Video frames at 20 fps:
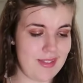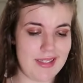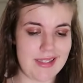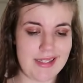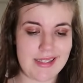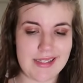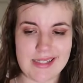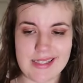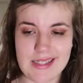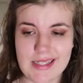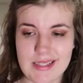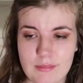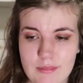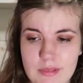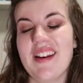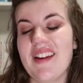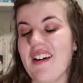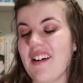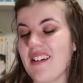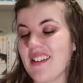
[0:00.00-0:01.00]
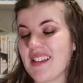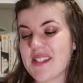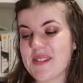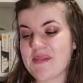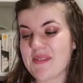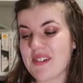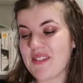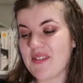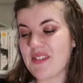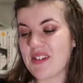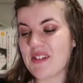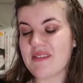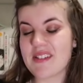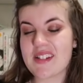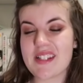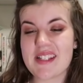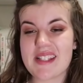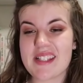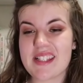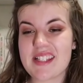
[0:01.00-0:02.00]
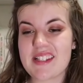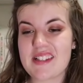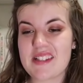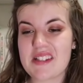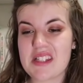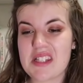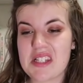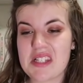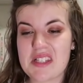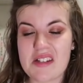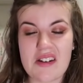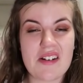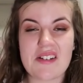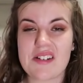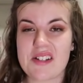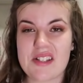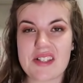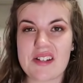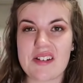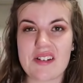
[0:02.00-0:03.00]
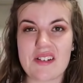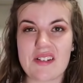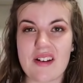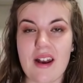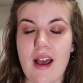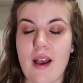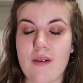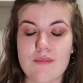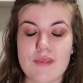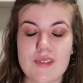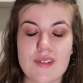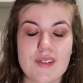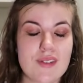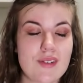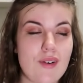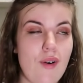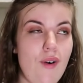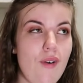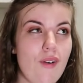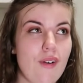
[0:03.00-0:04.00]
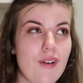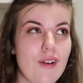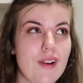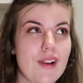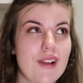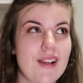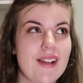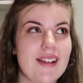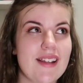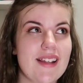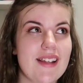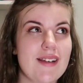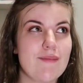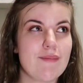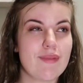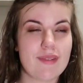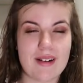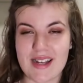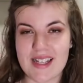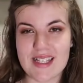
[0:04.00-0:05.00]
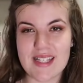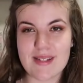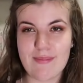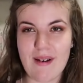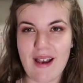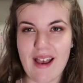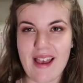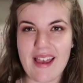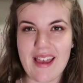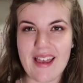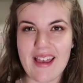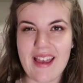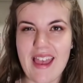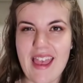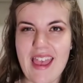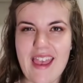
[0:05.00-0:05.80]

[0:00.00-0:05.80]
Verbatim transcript: God damn. No, this movie was so, so good. I'm so impressed by it.